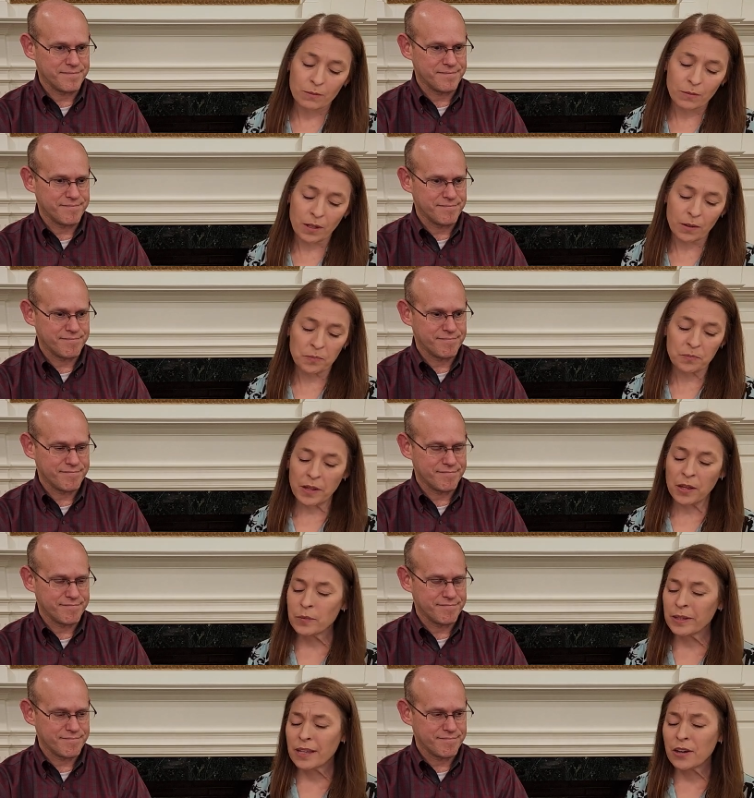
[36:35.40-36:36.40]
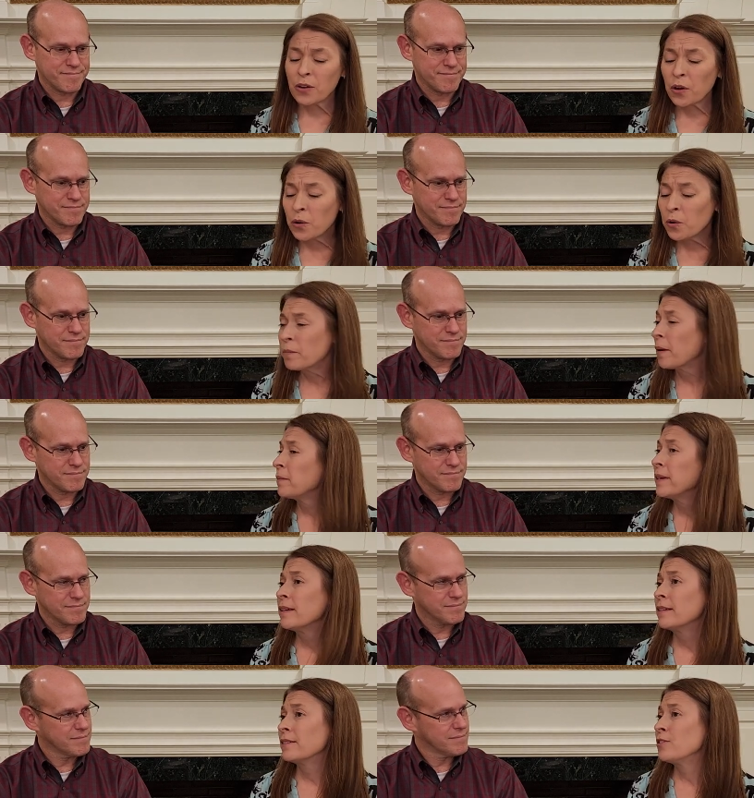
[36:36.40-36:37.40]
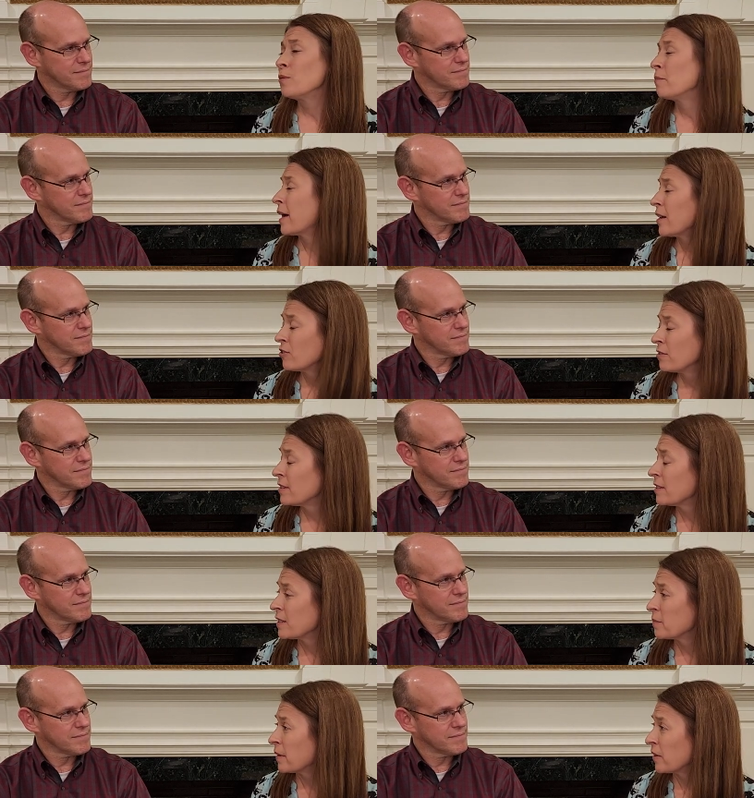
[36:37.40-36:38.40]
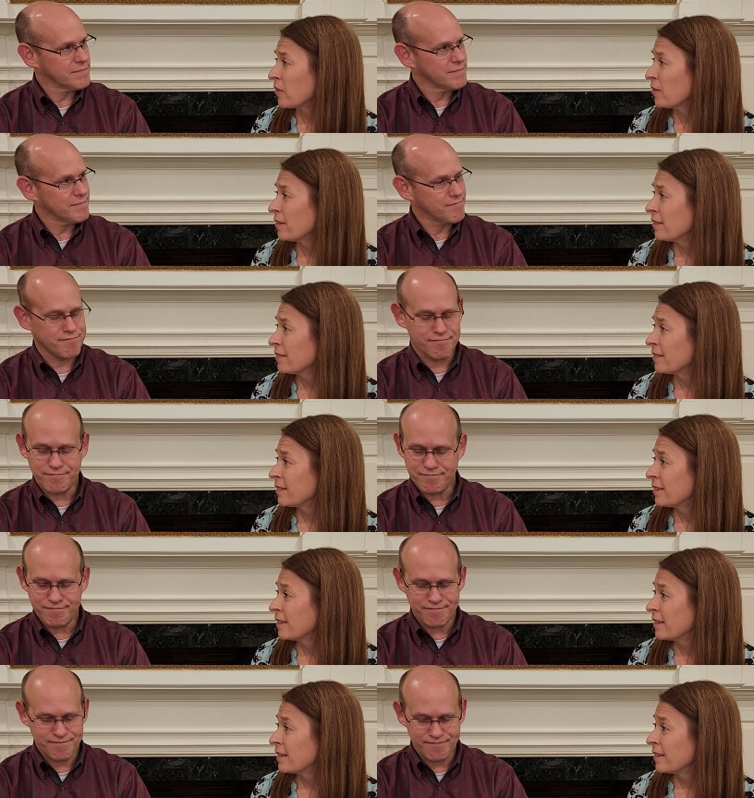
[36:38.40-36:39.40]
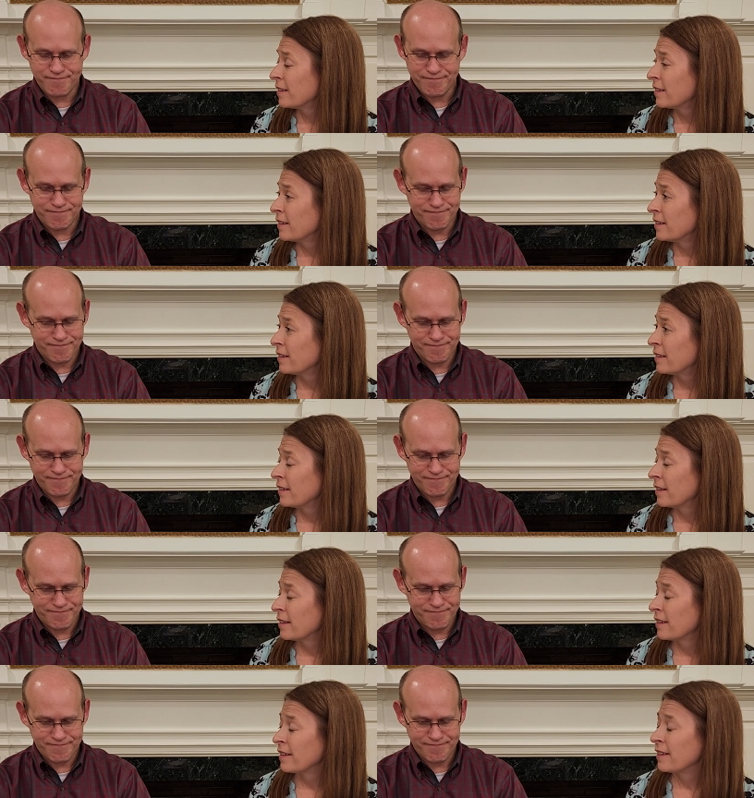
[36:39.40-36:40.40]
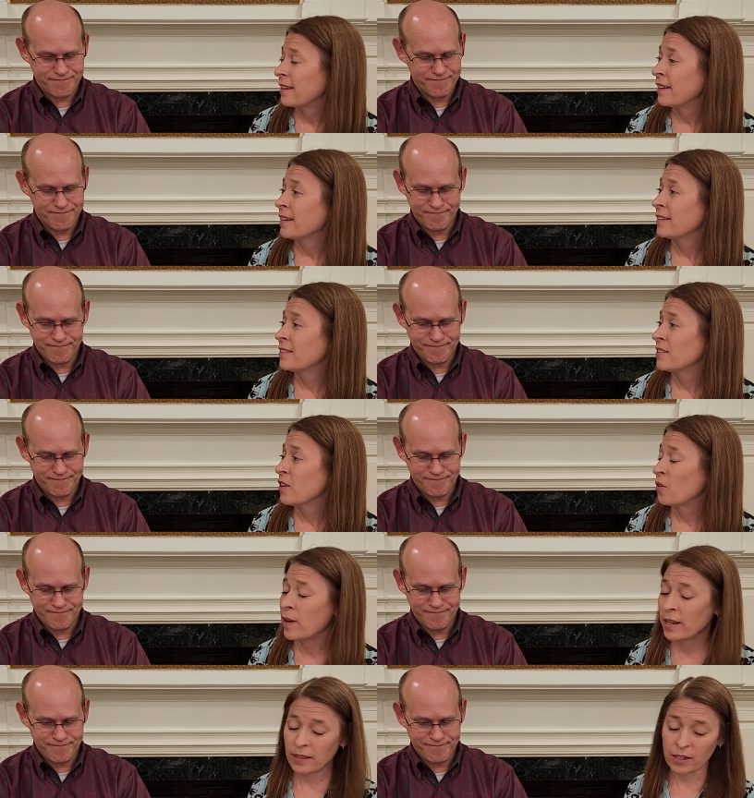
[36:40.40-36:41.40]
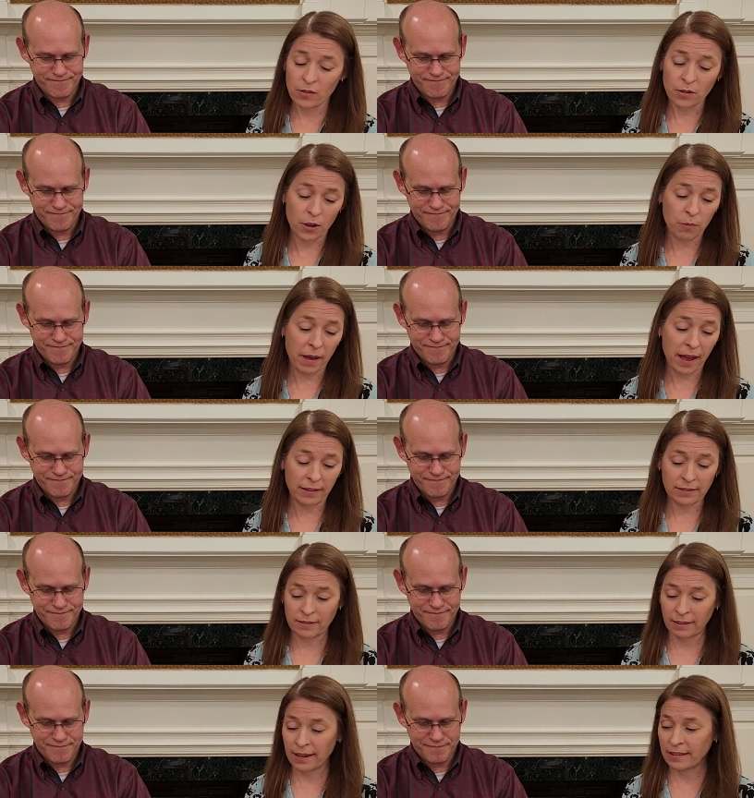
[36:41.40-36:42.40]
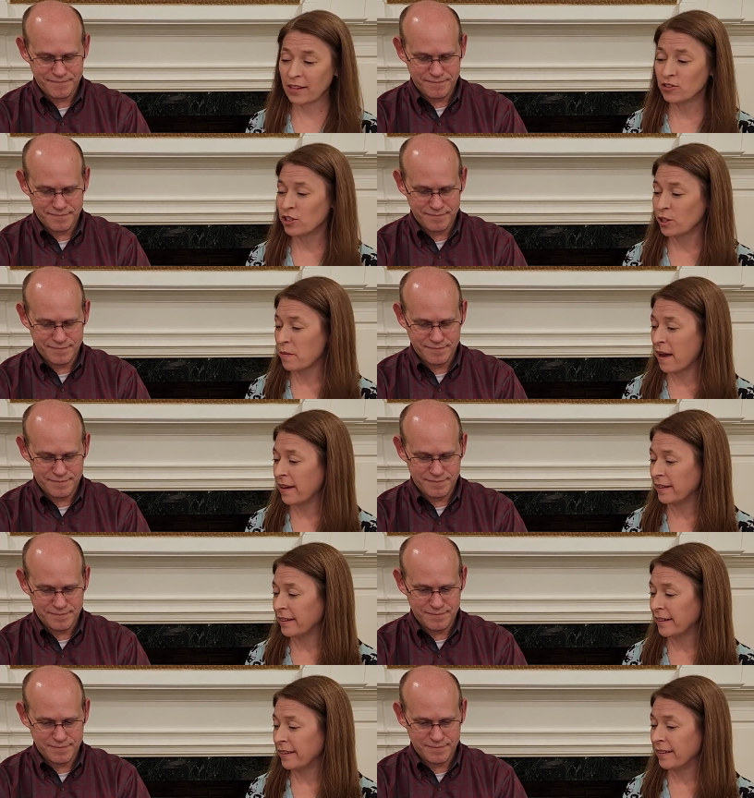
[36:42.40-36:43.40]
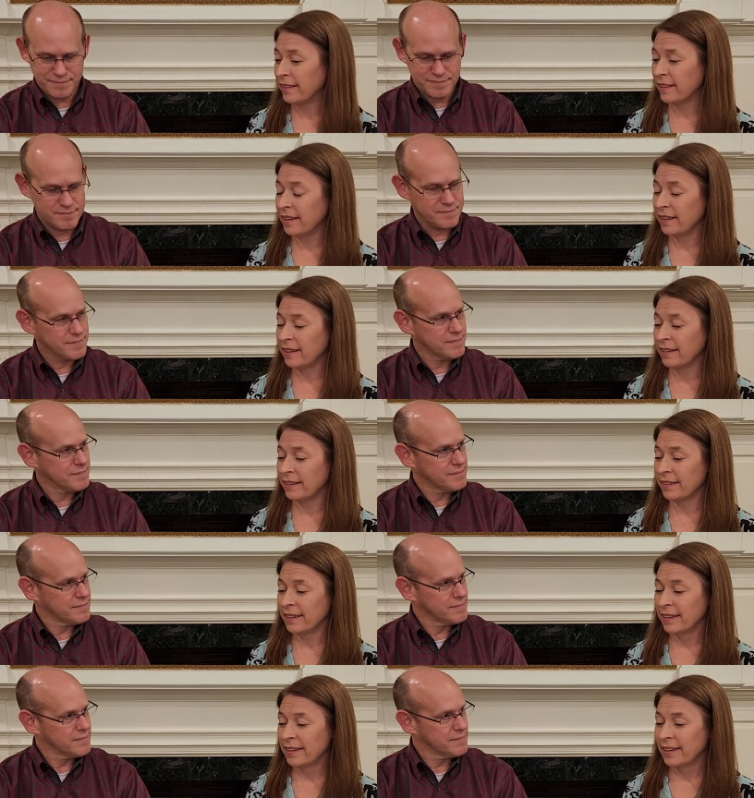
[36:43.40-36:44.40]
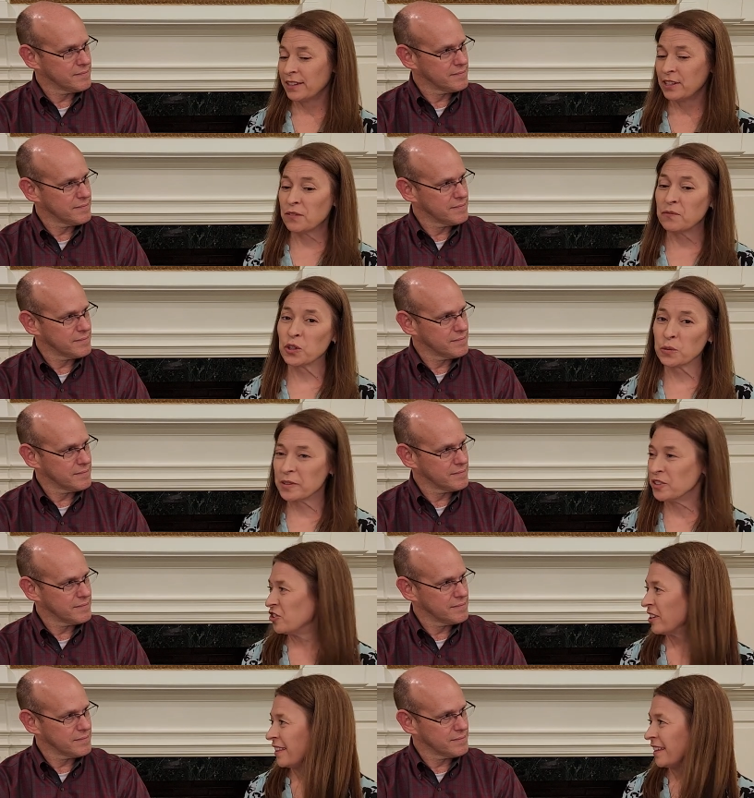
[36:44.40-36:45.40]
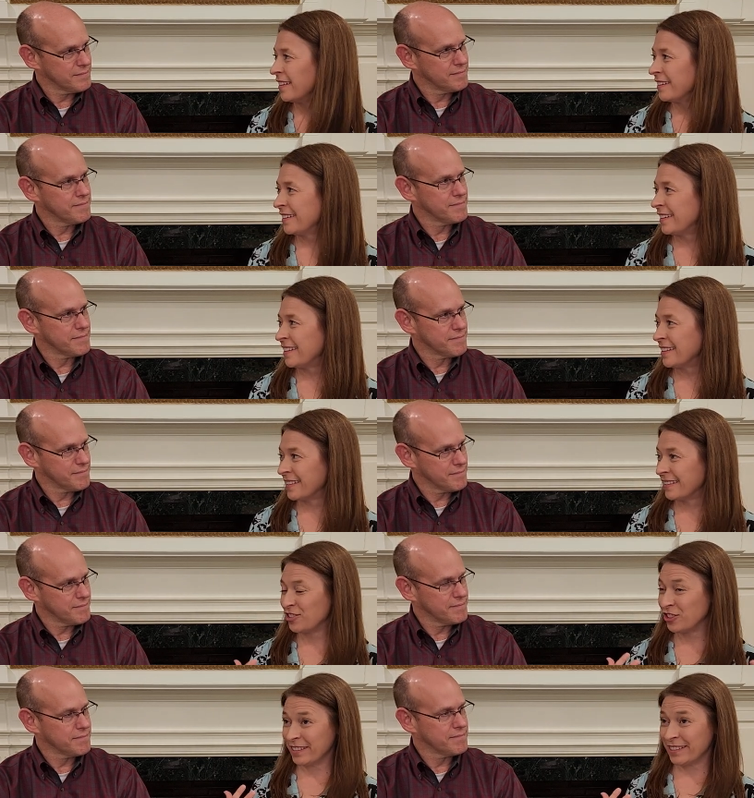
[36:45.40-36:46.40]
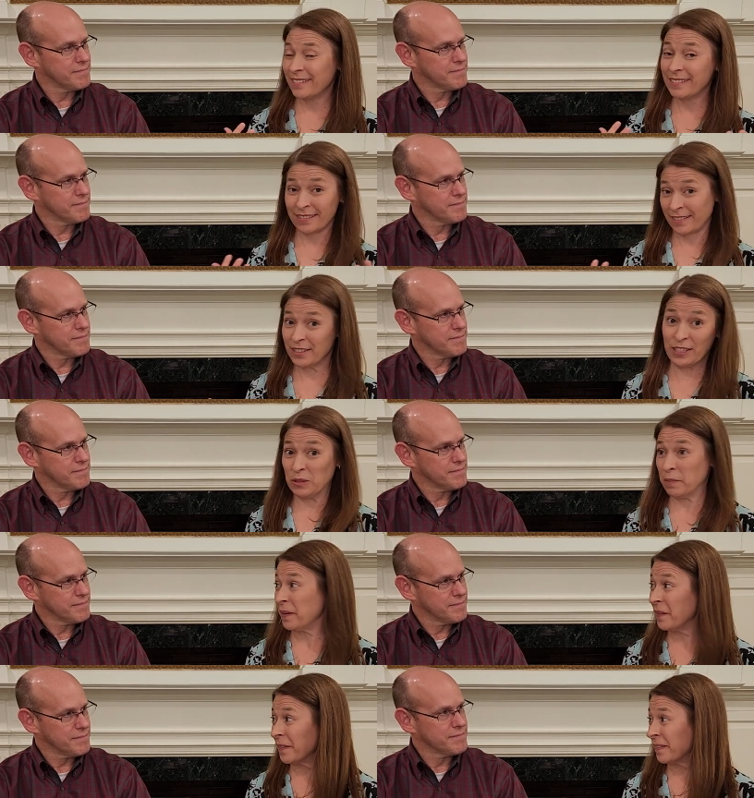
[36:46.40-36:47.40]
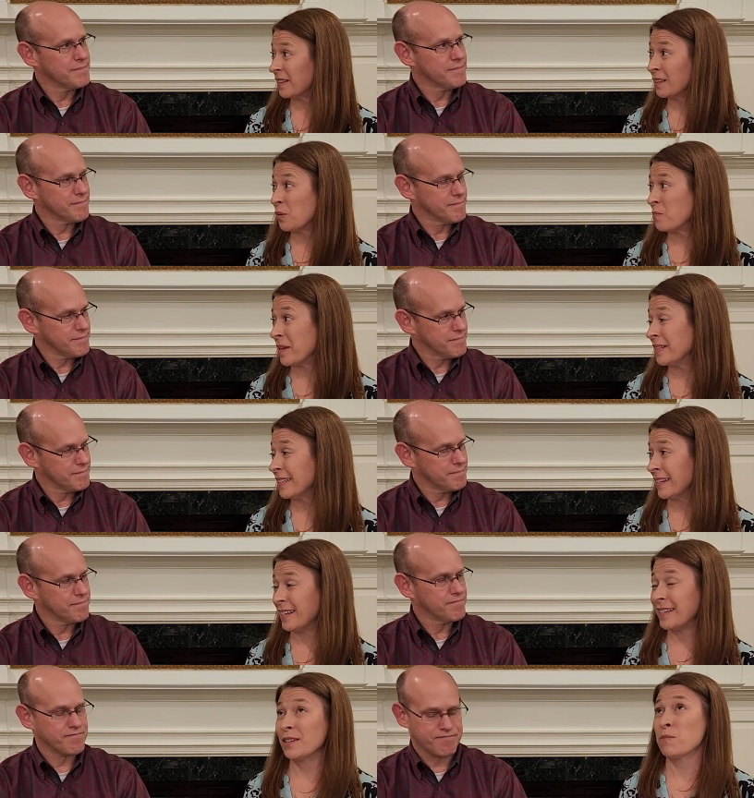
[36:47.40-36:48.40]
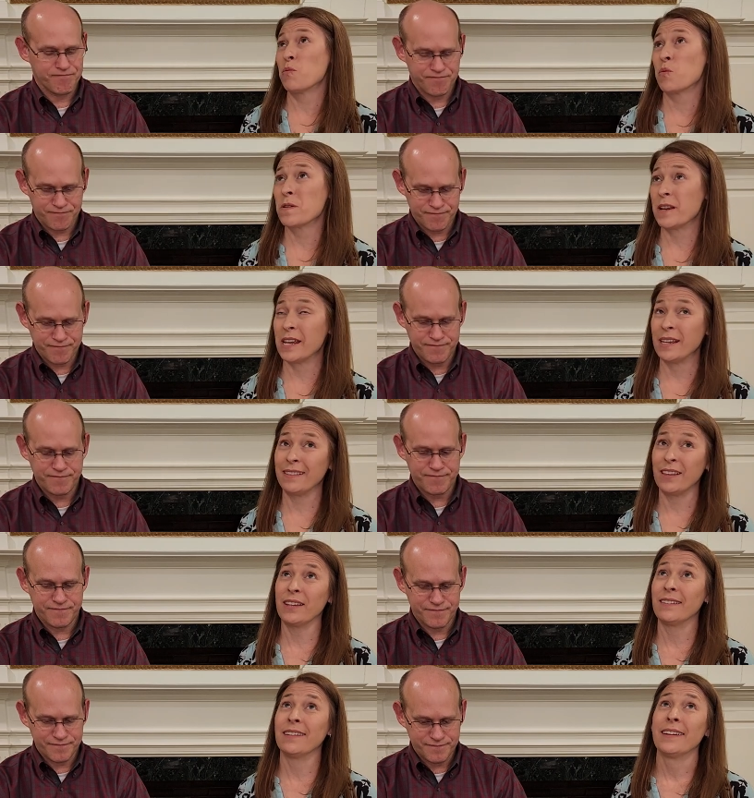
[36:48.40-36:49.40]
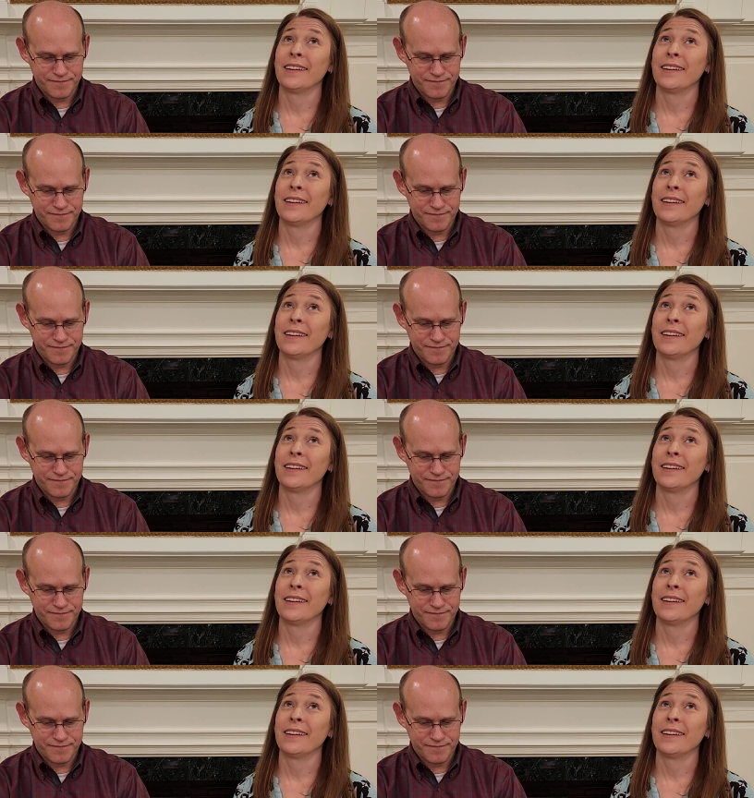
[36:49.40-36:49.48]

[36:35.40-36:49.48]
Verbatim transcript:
Speaker 1: oh, and without hope, I mean, can you imagine the despair? Mm-hmm. And so I think you go back to like that Jeremiah and the the verbiage and the and just the despair, the lamenting, the mourning, the